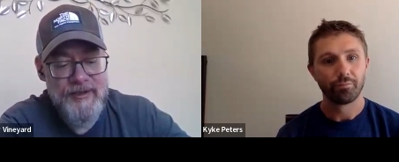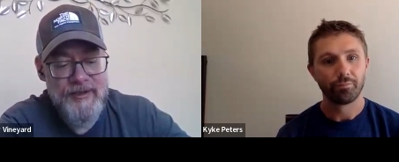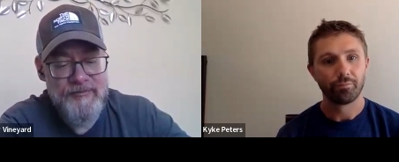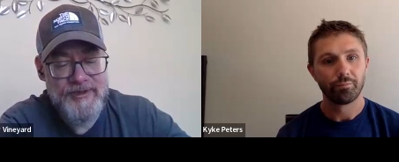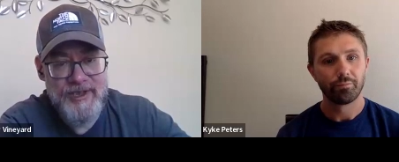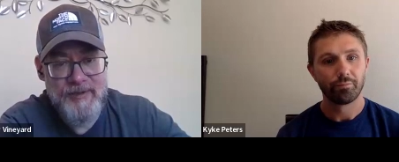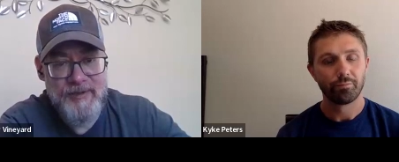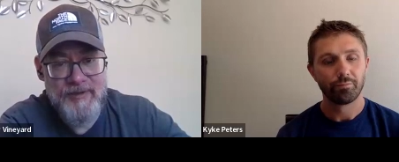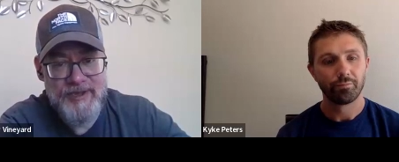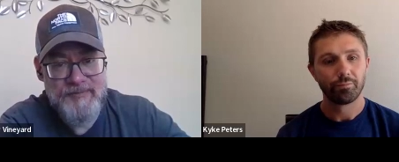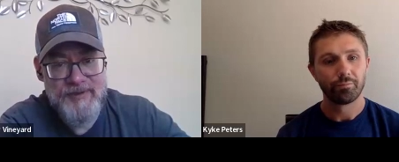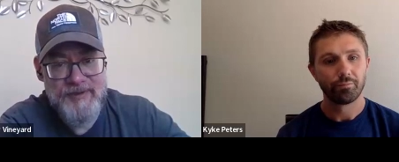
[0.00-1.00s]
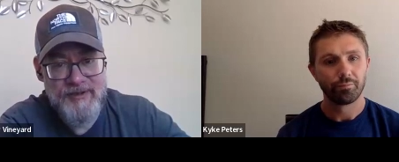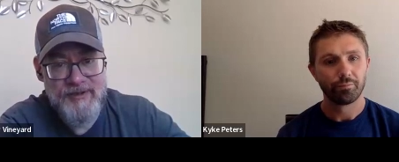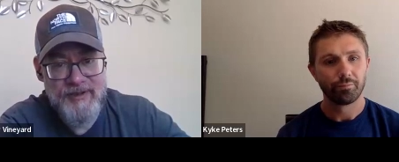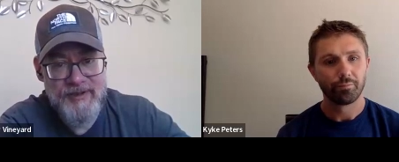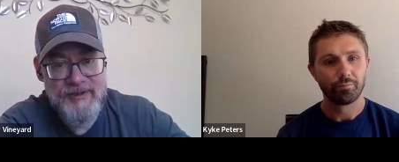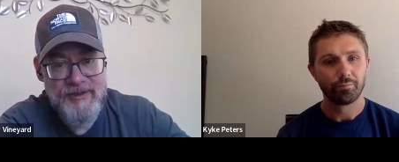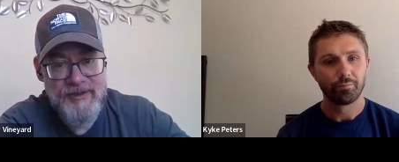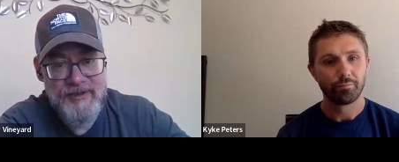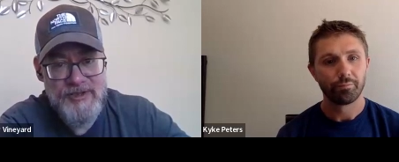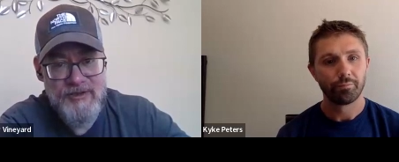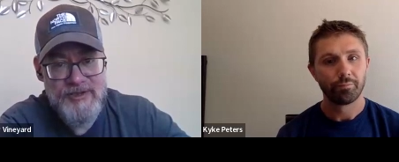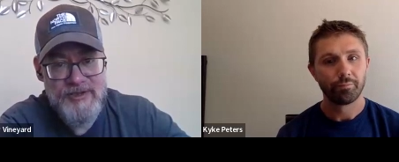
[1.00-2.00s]
Speaker 1: And was in a Presbyterian
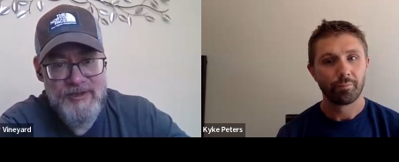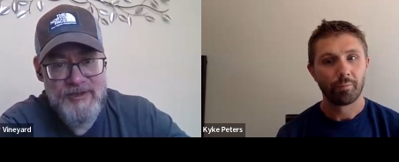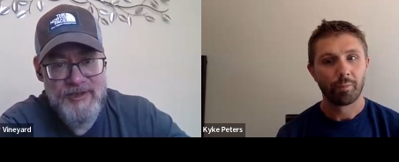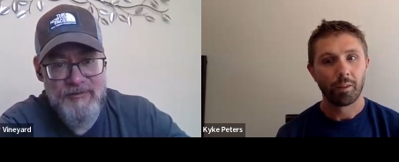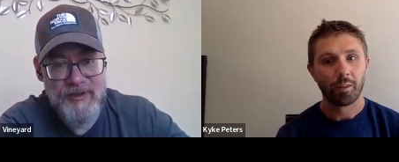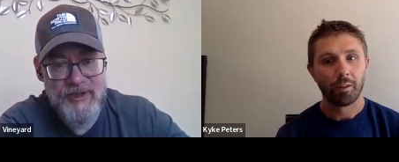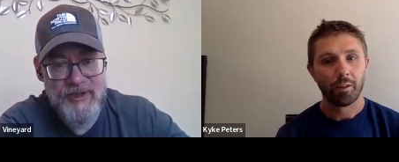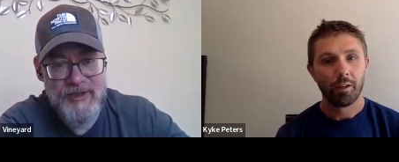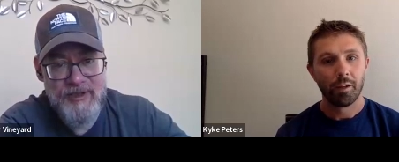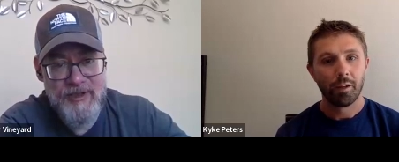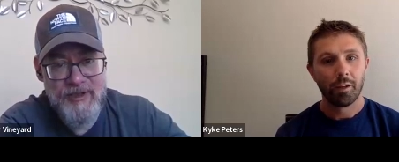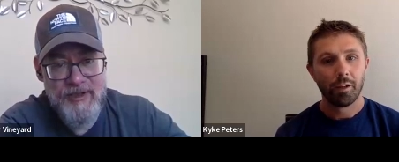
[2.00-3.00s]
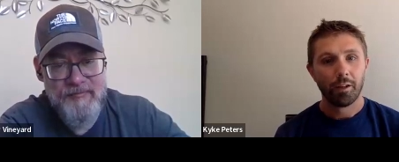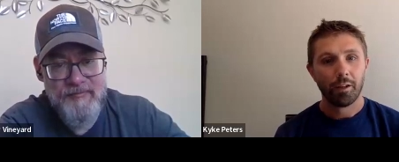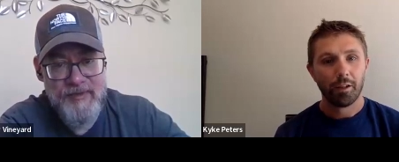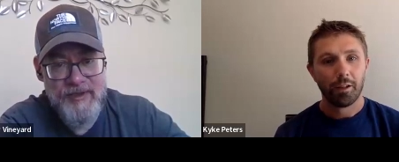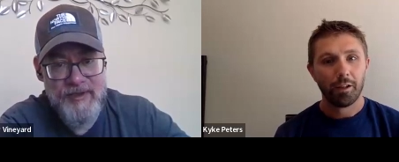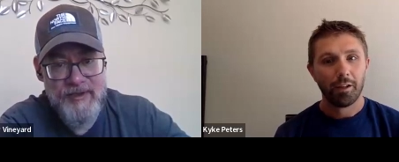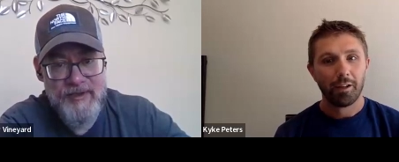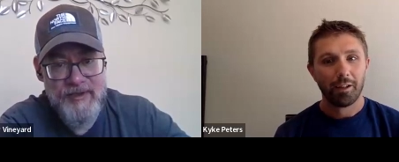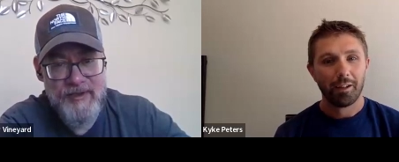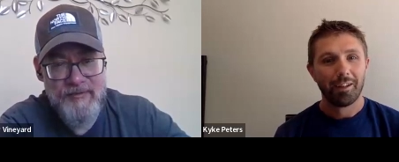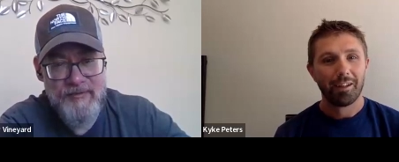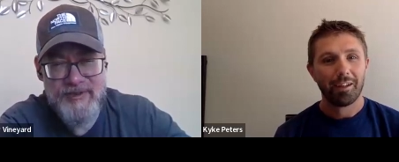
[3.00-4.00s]
church? You were um,
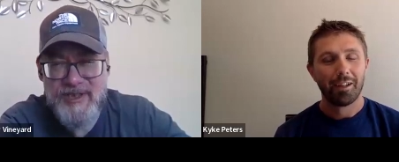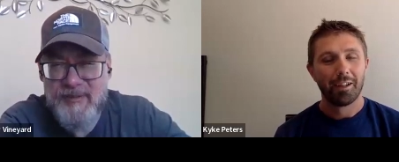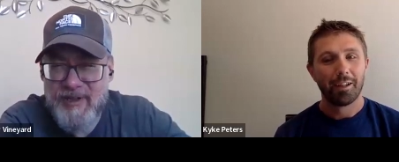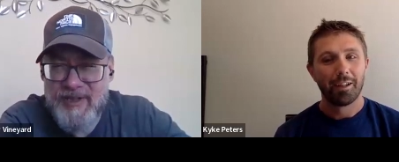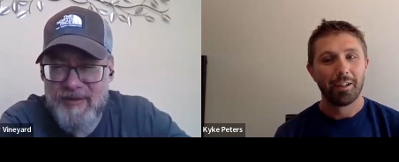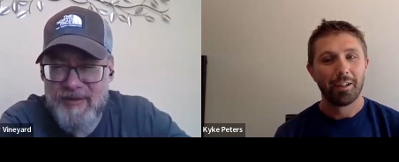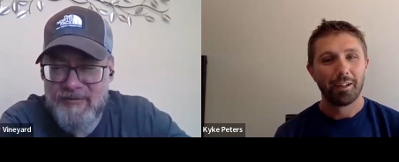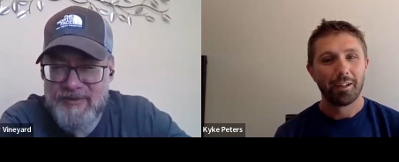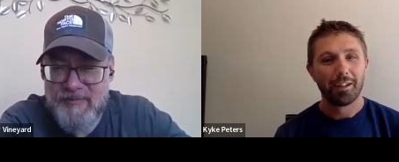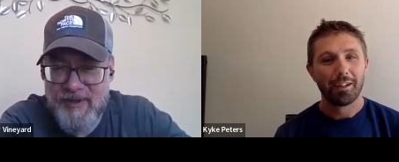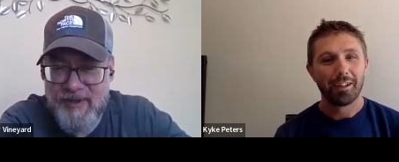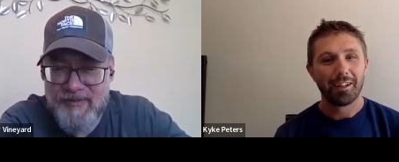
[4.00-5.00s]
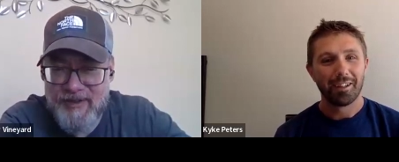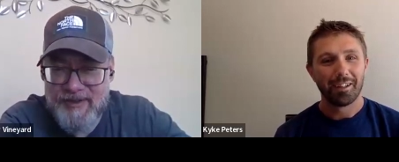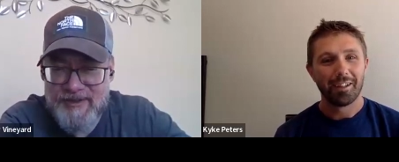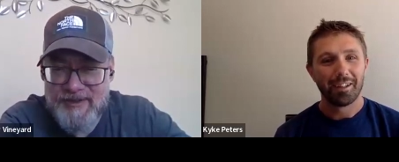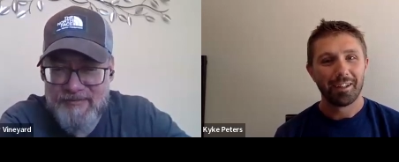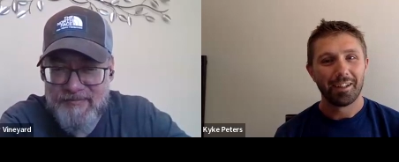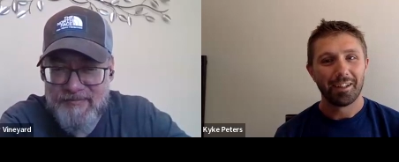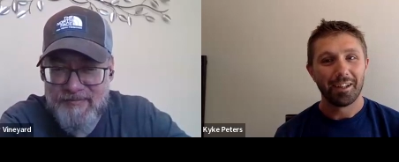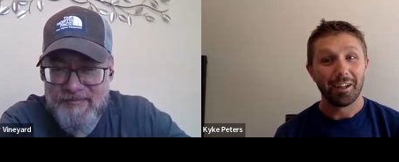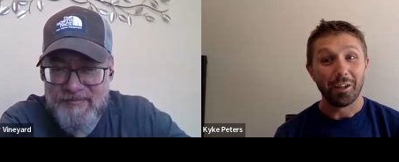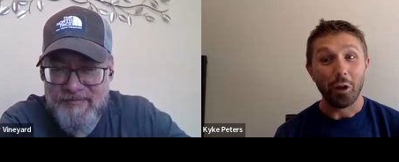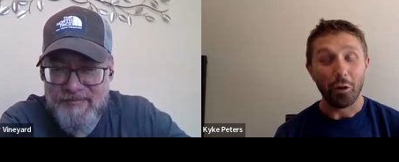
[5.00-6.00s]
was it a pre- or was it Methodist?
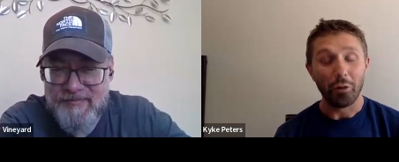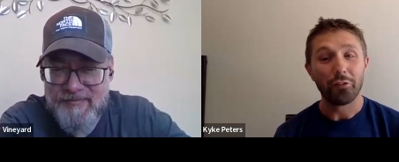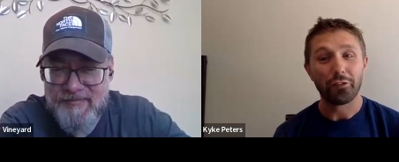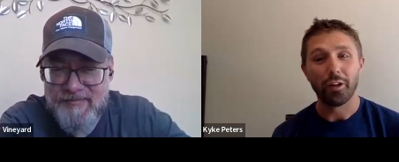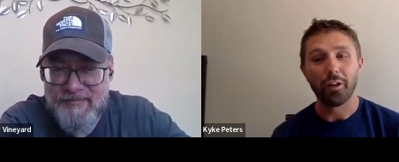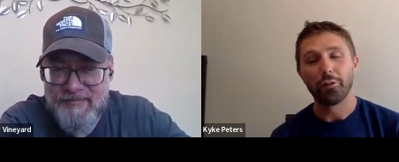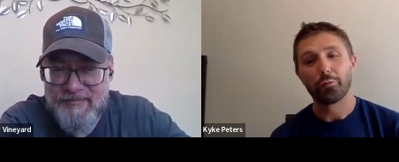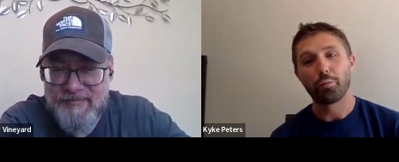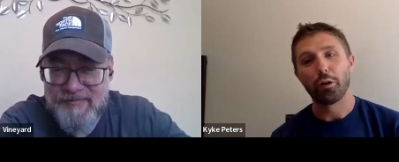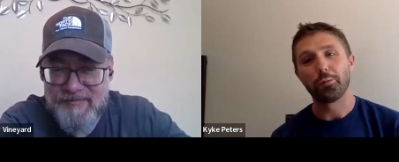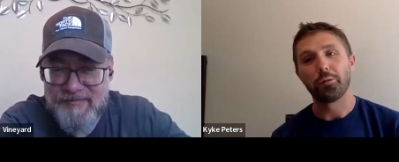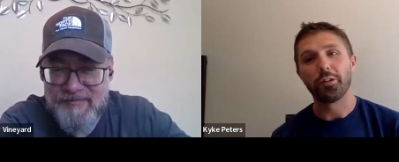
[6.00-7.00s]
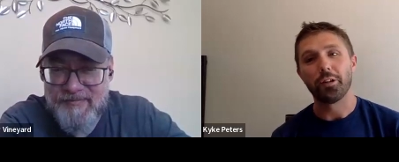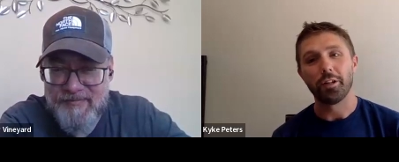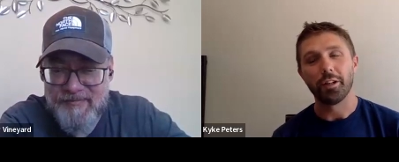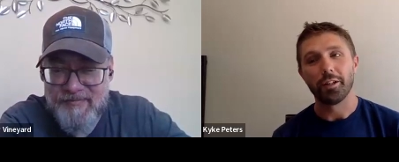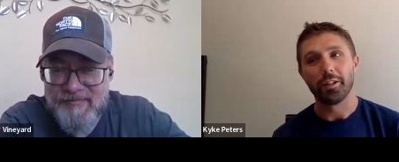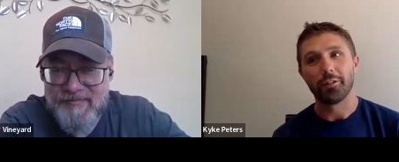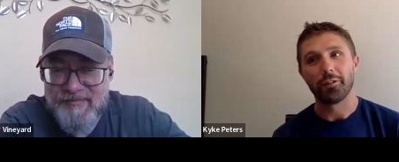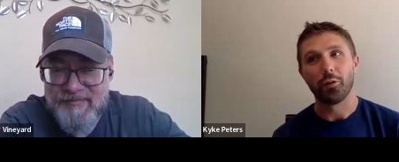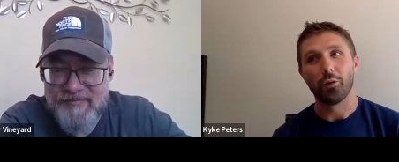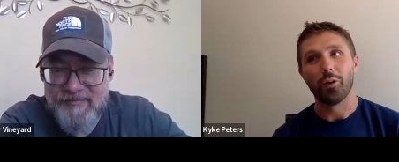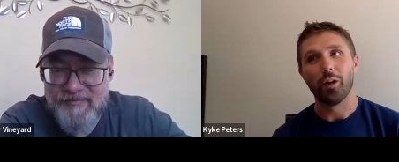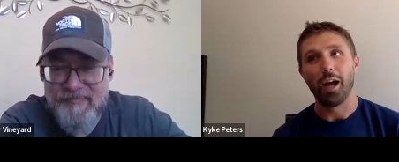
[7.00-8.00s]
Speaker 2: No, it was it was Presbyterian.
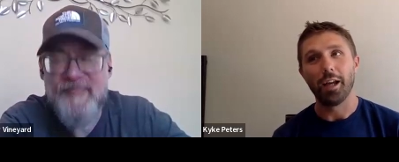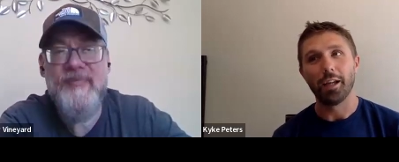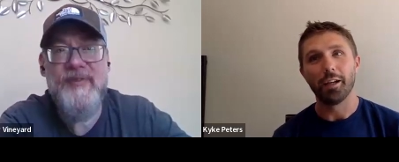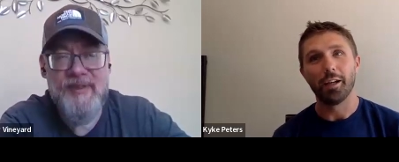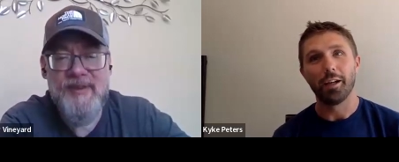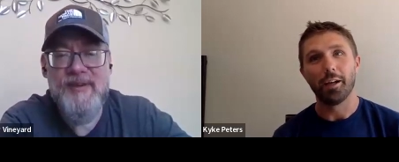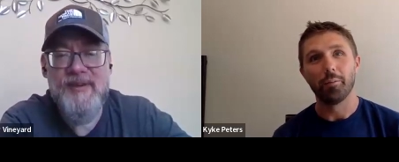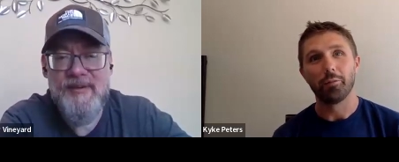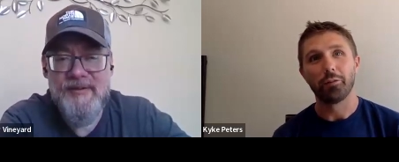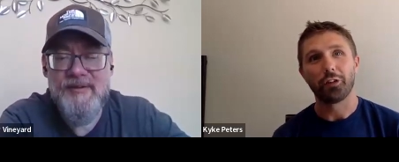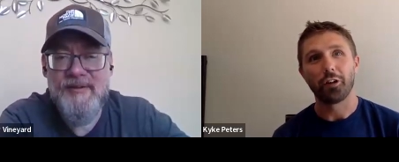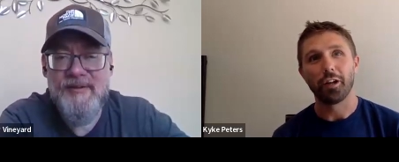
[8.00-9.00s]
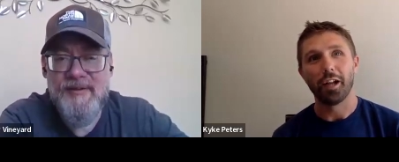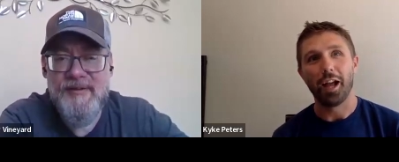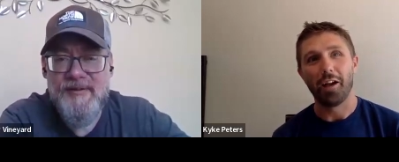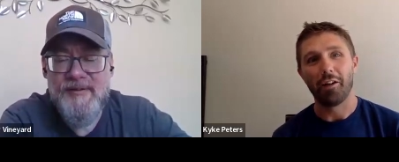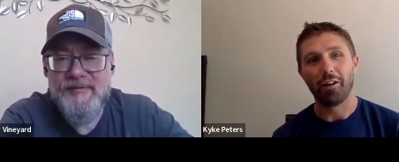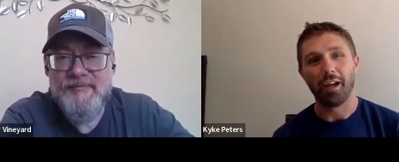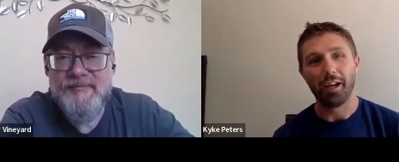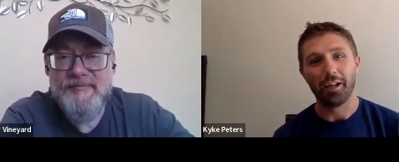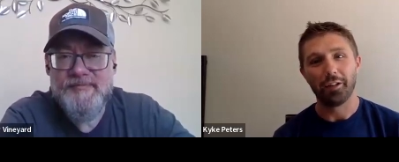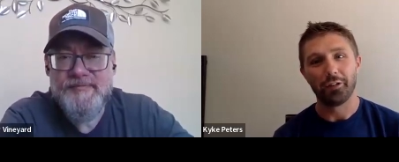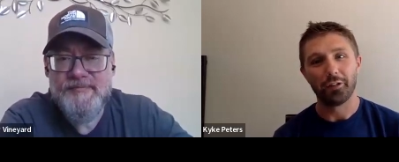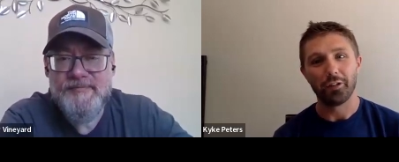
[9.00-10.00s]
So I um, started out
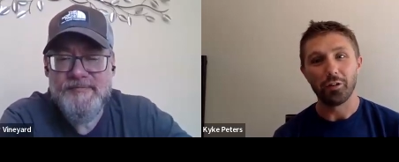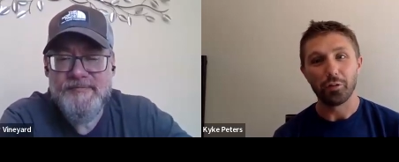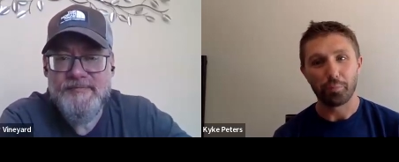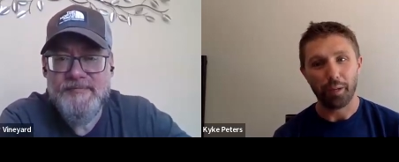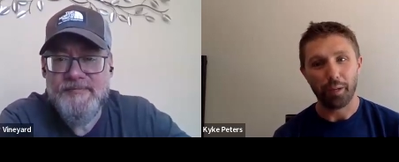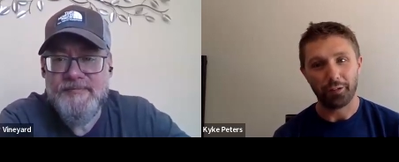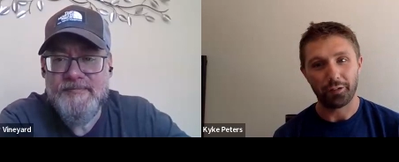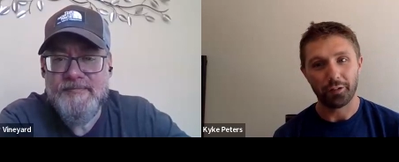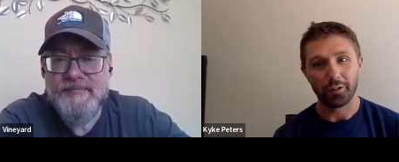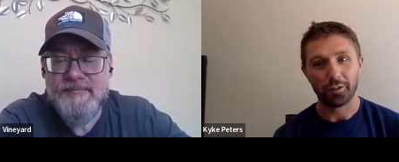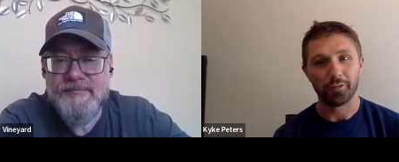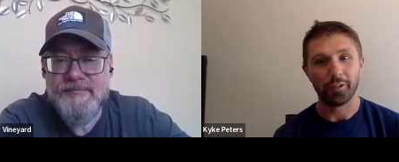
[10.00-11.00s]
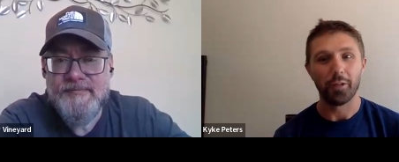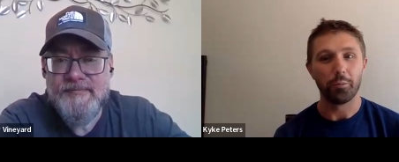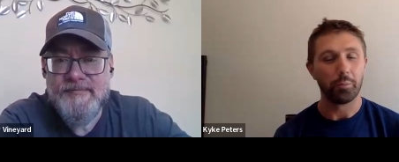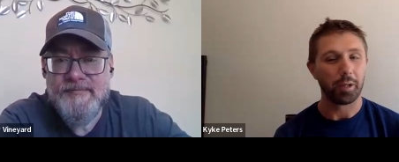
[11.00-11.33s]
as a youth pastor, and then it